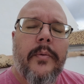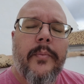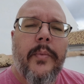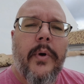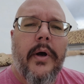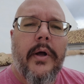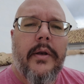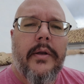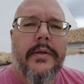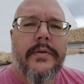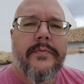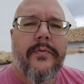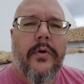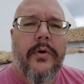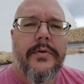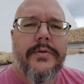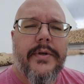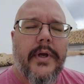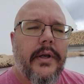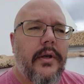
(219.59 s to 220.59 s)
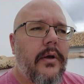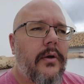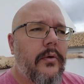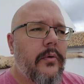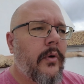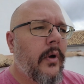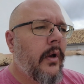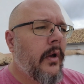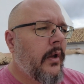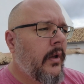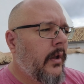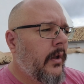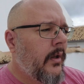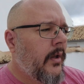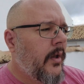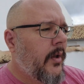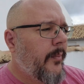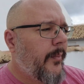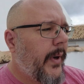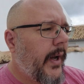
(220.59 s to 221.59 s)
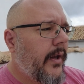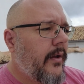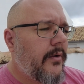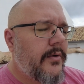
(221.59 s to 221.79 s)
But as far as I know, my